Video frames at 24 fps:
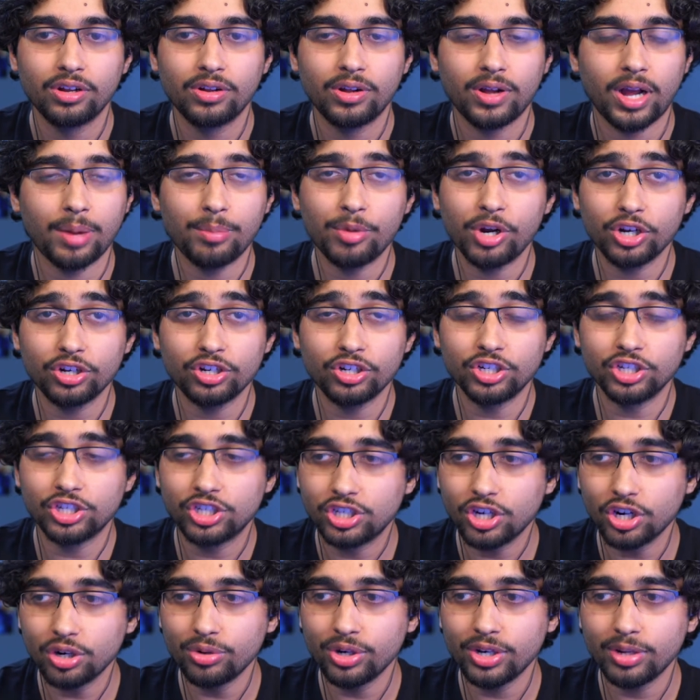I'm not going to
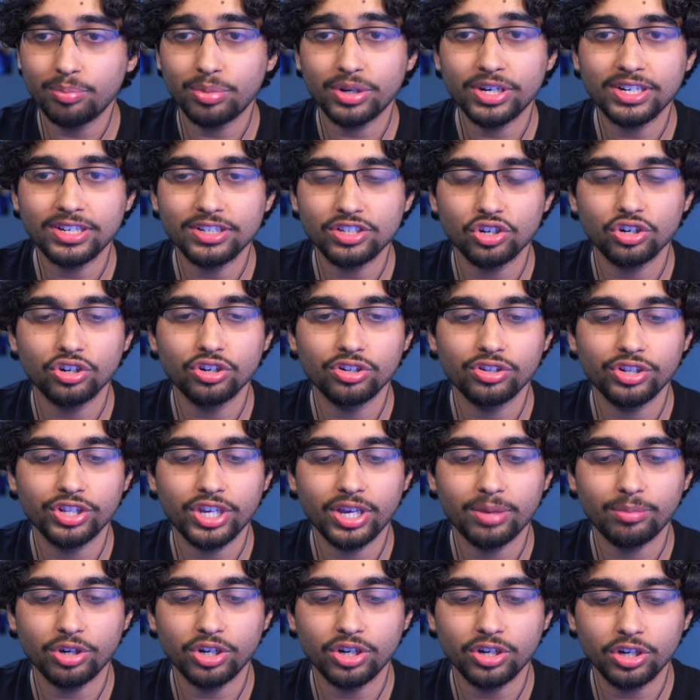show it, but internally I'm
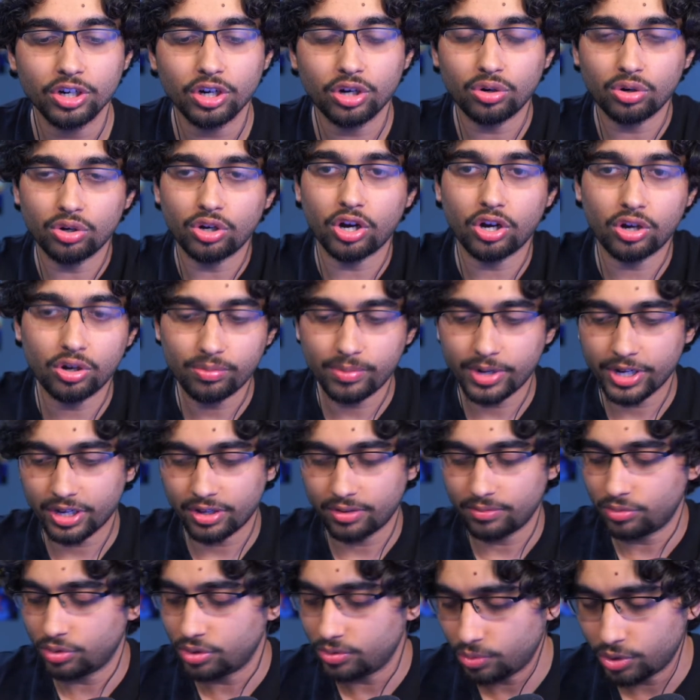going to go, oh my,
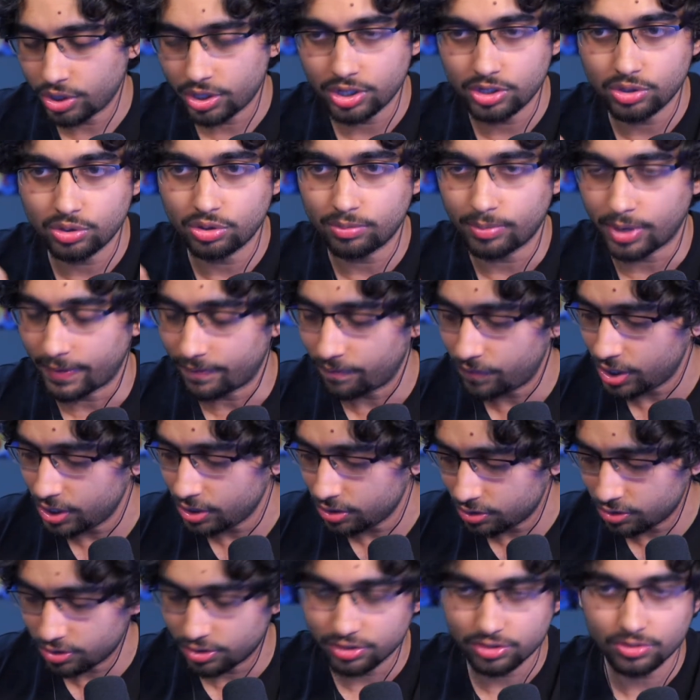what do I do with my
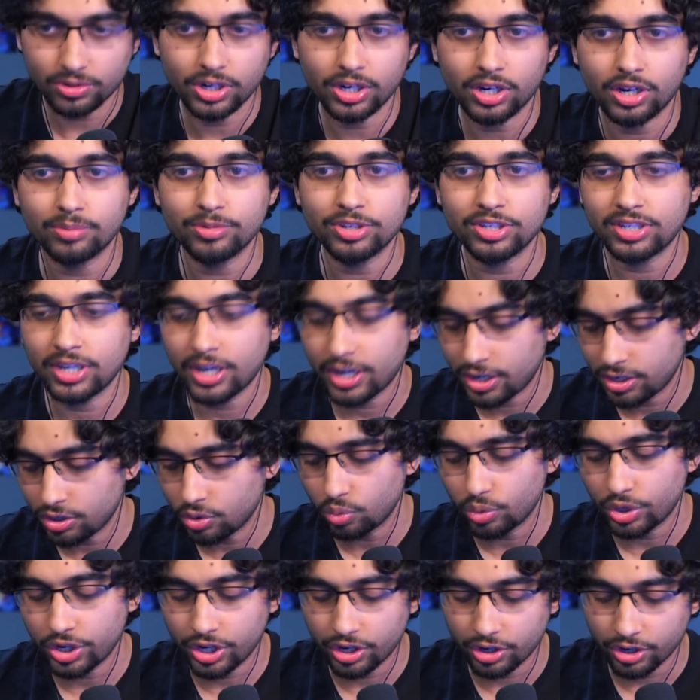fingers right now? I'm standing
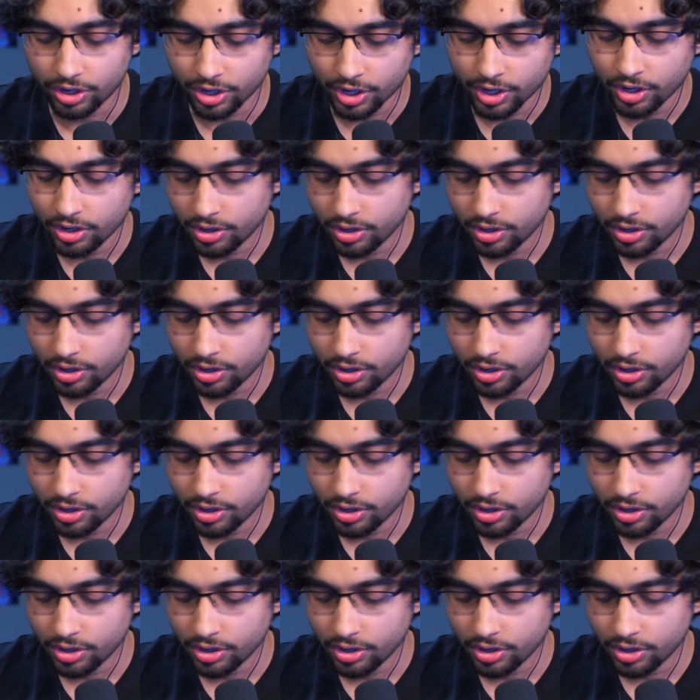weird.